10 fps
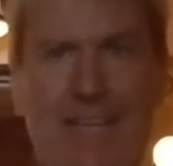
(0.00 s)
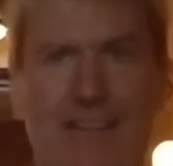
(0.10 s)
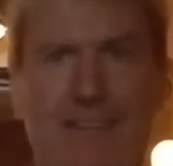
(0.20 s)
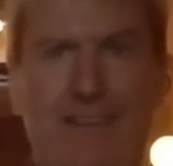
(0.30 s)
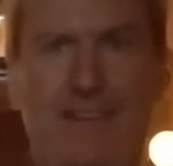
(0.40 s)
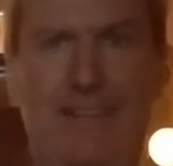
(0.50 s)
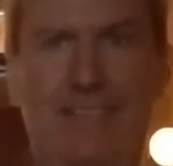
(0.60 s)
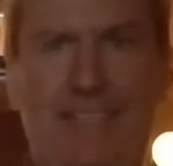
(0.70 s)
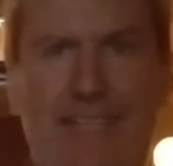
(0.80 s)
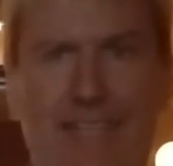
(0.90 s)
So you can
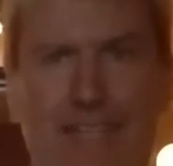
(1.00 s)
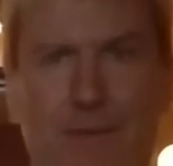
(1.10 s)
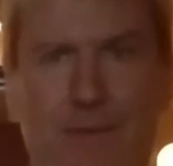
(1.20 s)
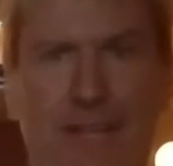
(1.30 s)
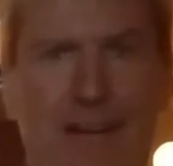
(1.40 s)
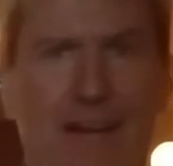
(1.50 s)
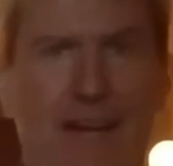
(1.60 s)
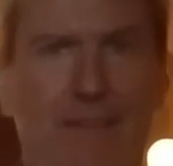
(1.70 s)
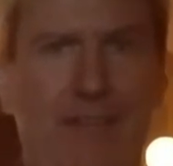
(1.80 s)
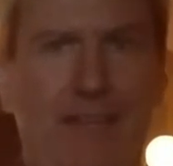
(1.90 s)
see we now
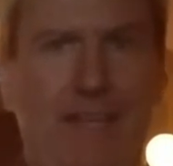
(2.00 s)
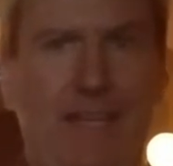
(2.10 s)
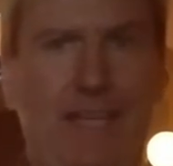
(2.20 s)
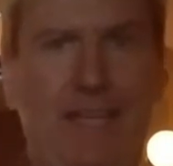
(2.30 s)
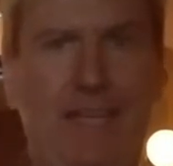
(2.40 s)
have the